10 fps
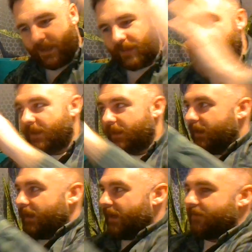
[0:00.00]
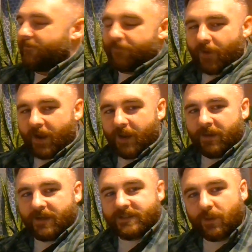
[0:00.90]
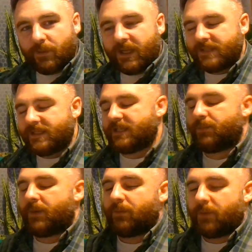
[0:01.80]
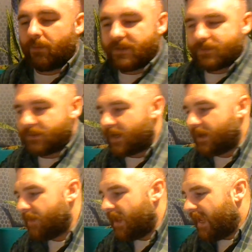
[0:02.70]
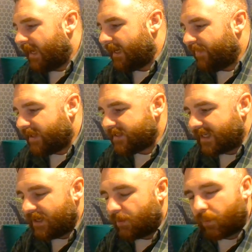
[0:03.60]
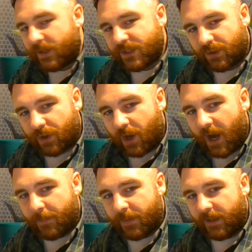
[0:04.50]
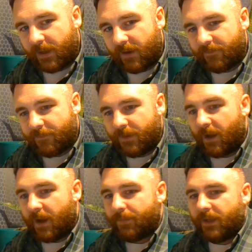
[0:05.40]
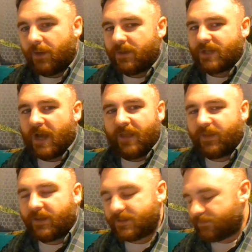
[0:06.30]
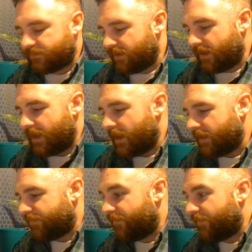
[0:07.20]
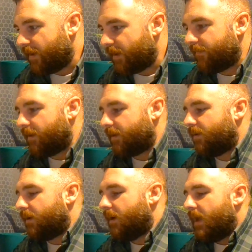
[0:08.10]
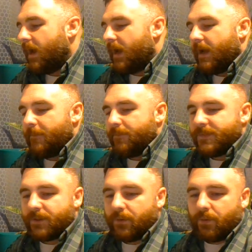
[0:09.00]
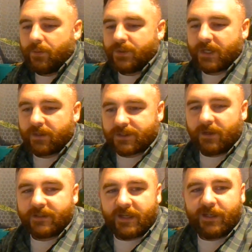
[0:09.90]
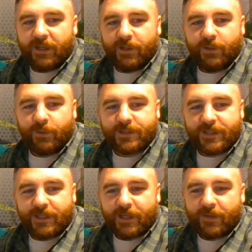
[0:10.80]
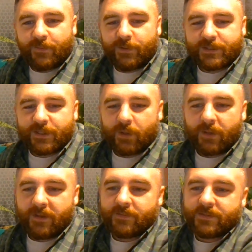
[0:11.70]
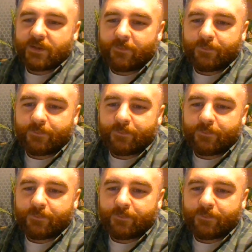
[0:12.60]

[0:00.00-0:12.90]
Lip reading: like in a frame, and it's so neat because he explained what it was one time, and I think it's like an original copy of Monopoly, which I think is very very cool. So check out his content. Yeah, you'll see what I mean. So,